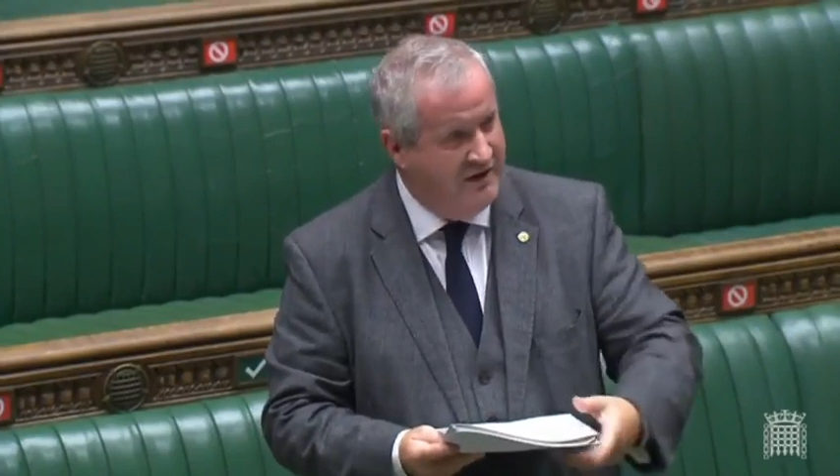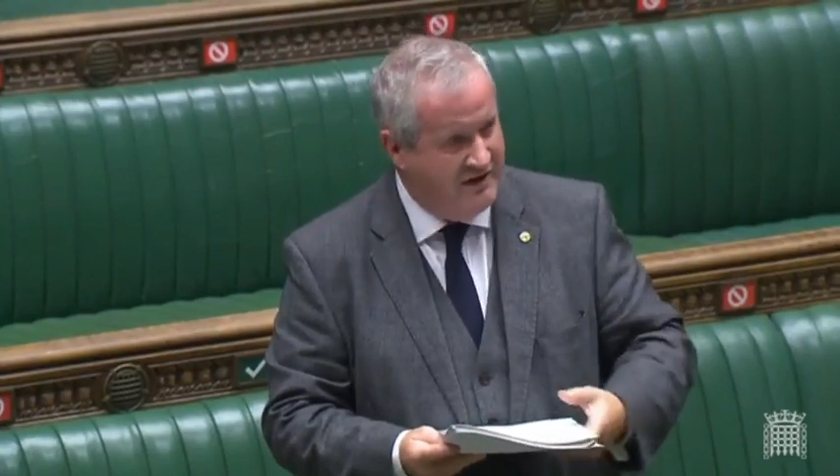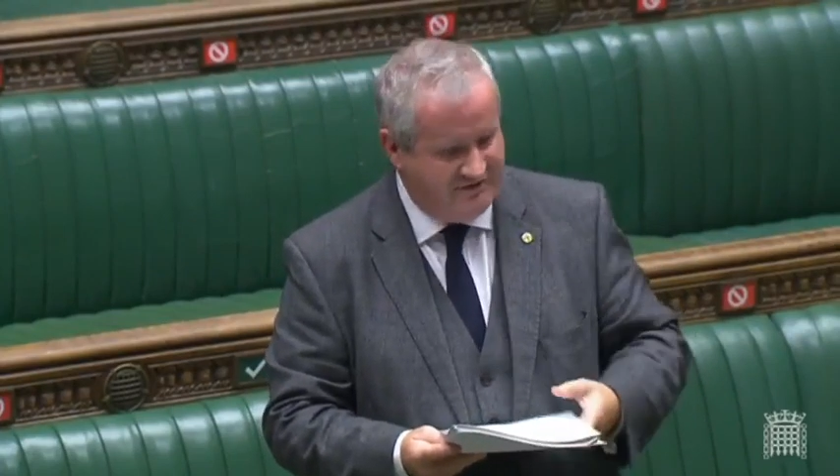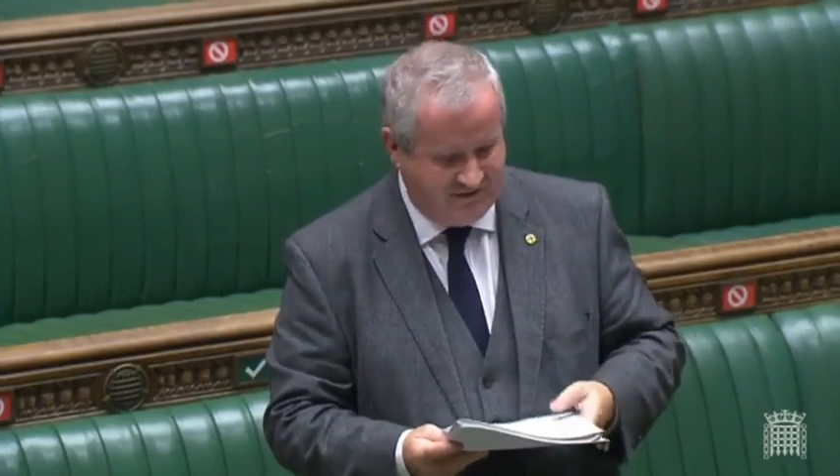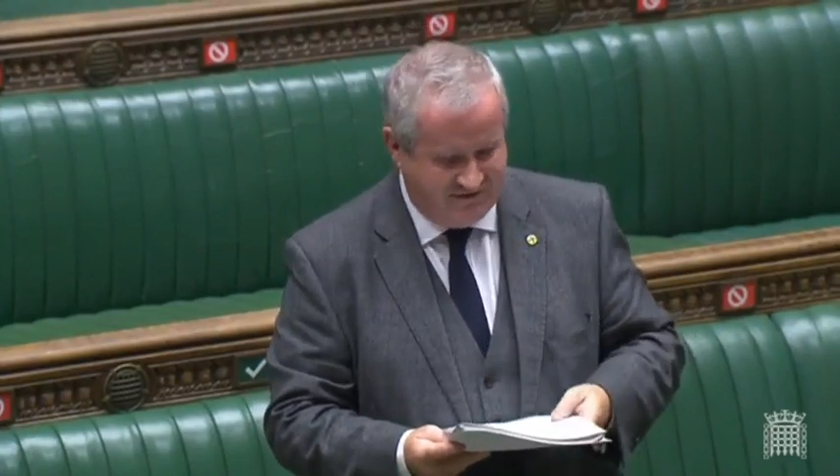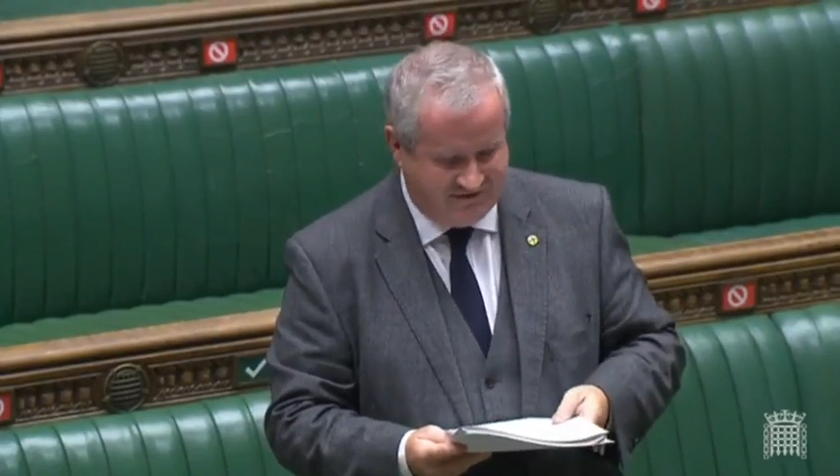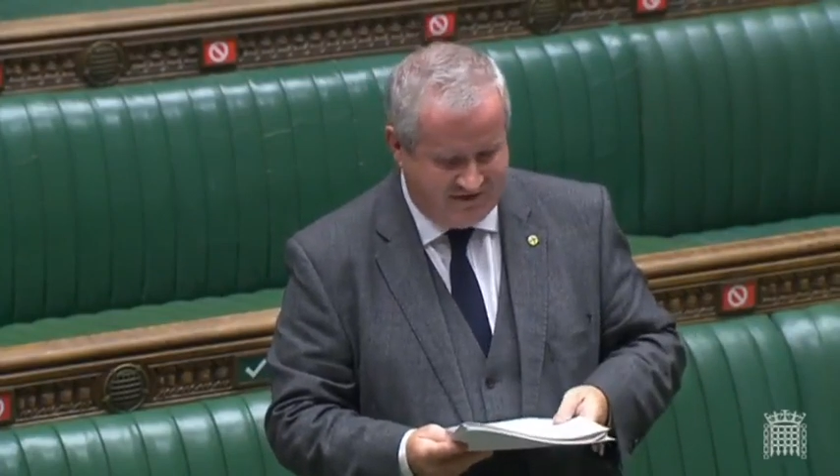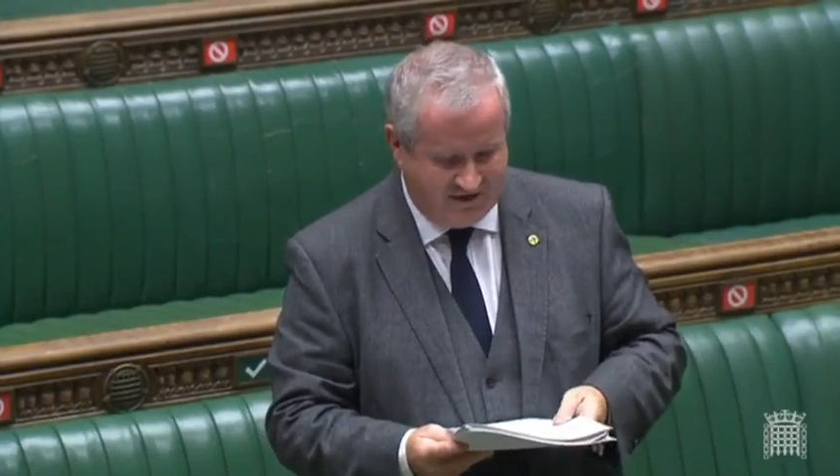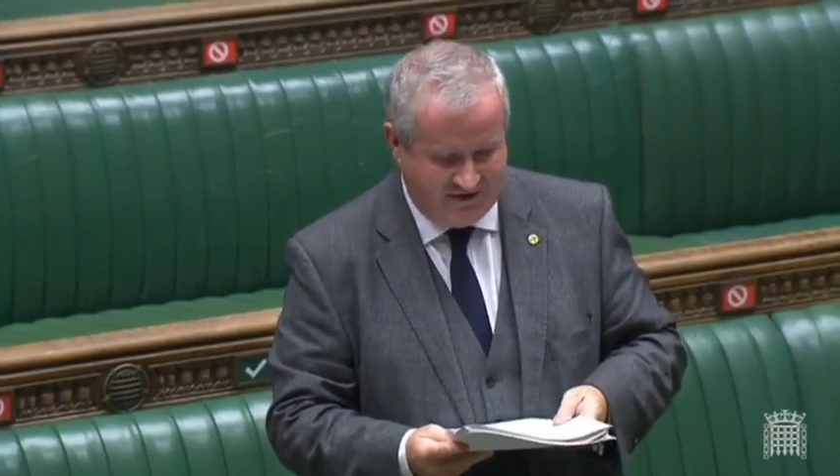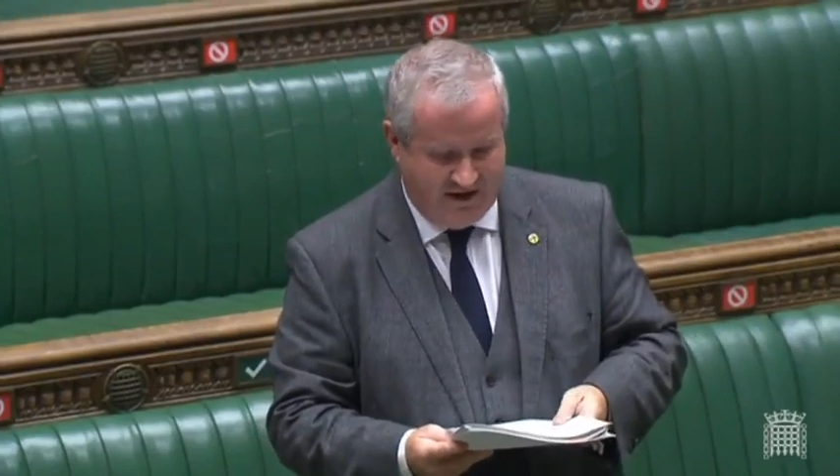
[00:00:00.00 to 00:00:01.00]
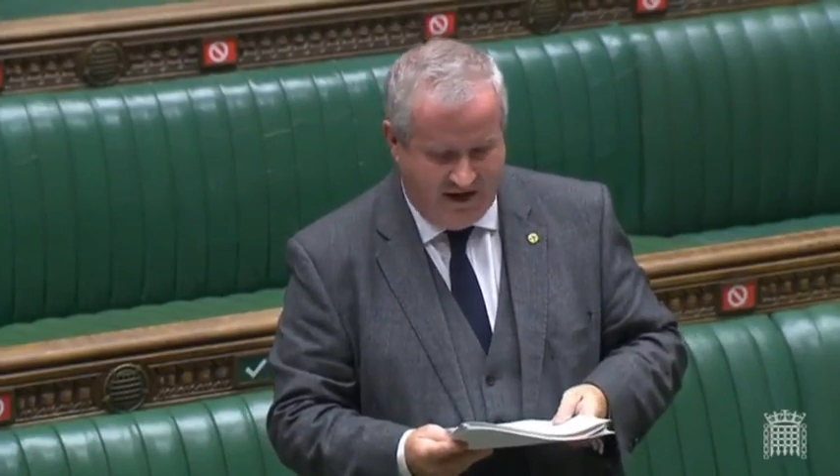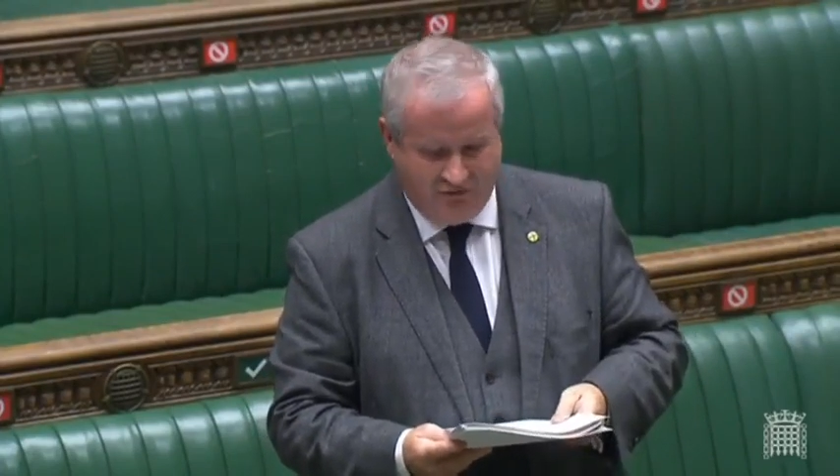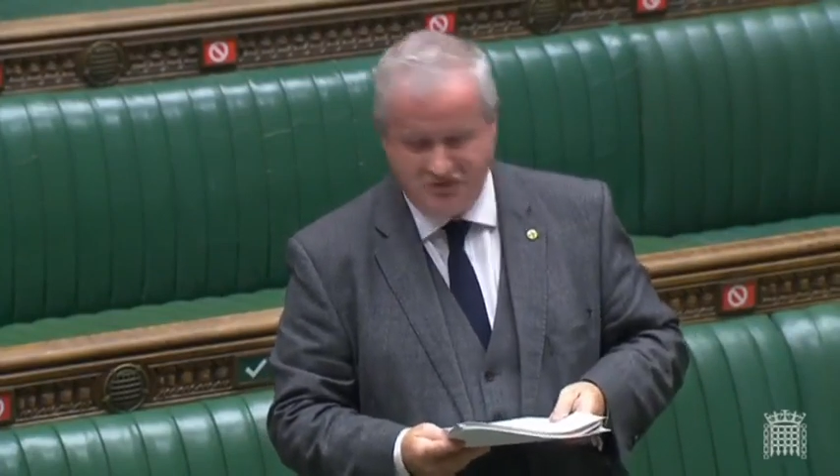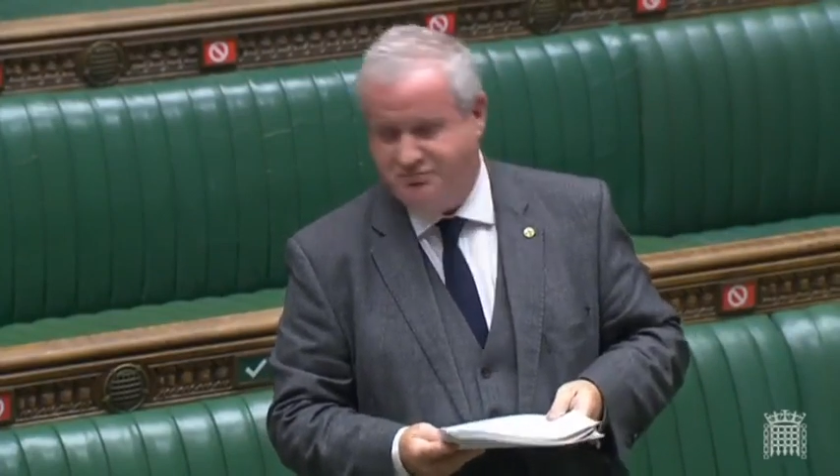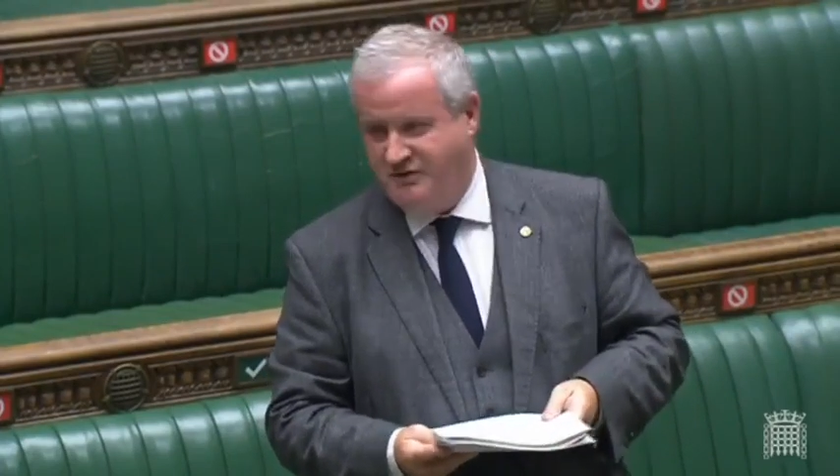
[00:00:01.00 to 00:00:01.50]
is a distinctly
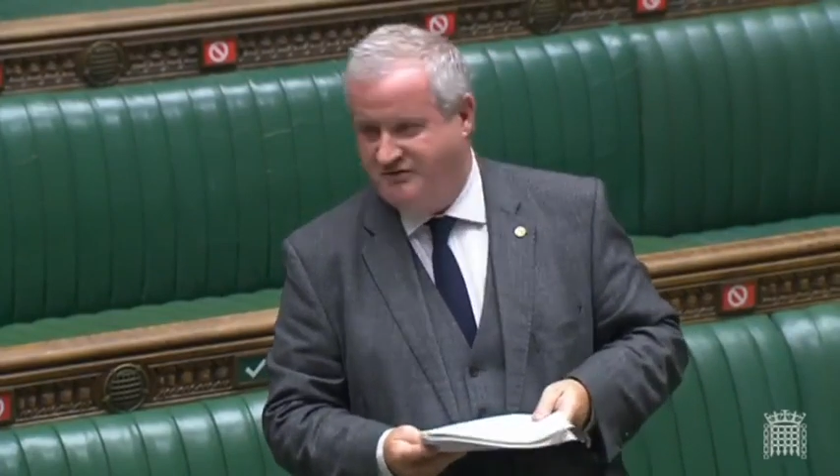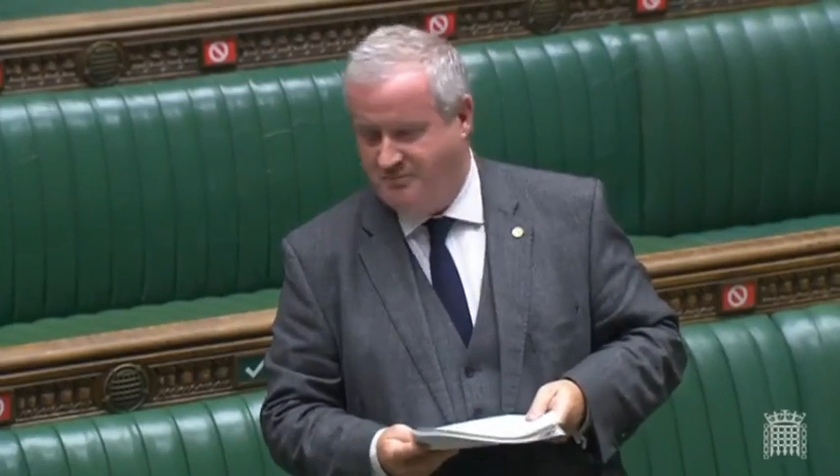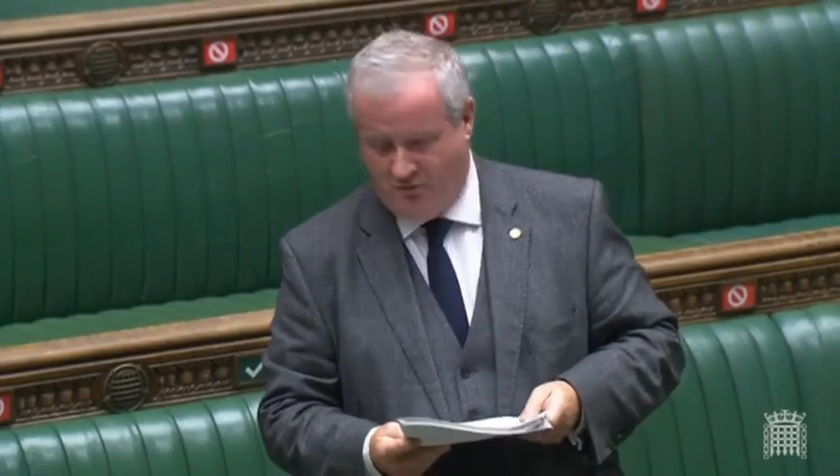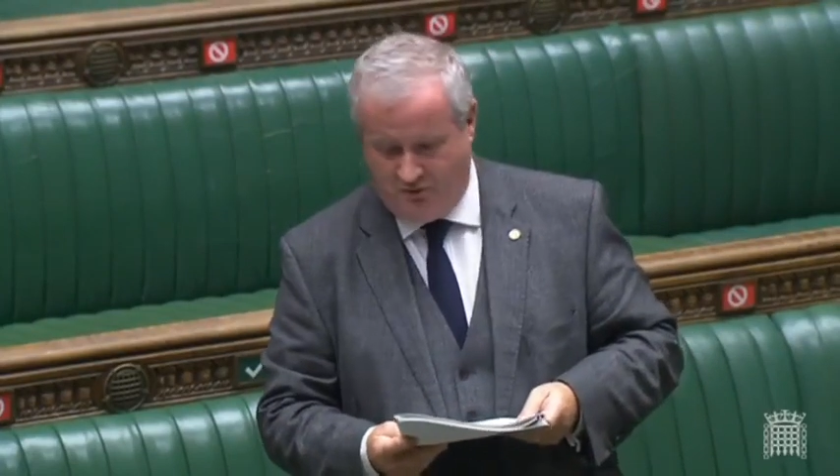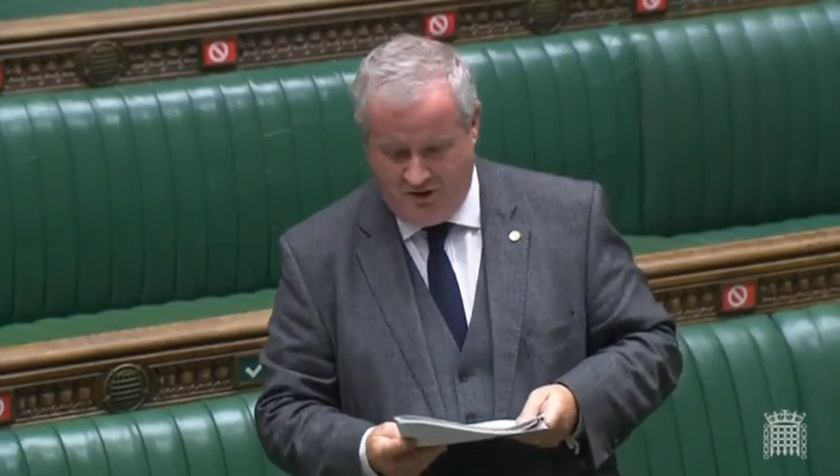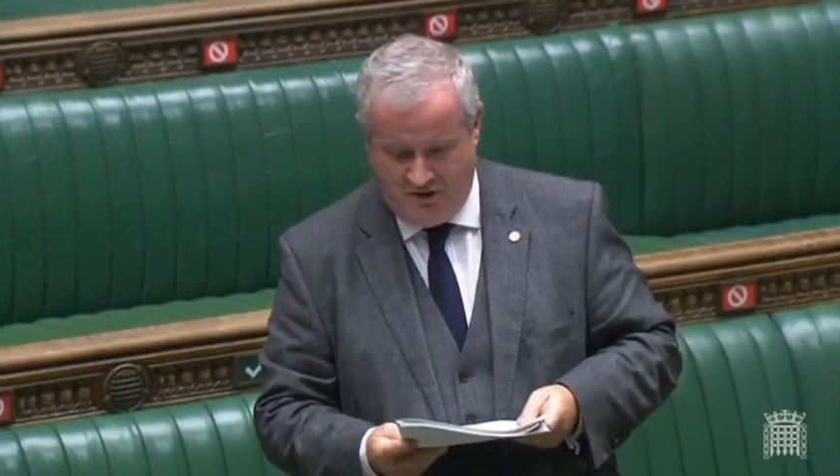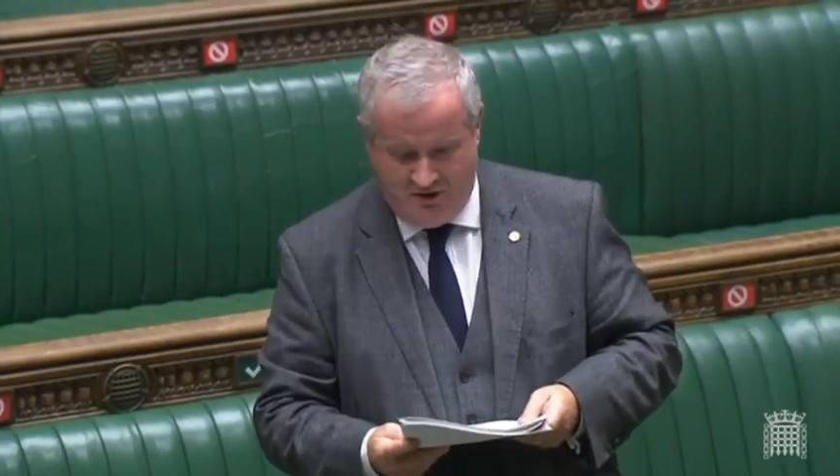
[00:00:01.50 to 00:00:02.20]
English principle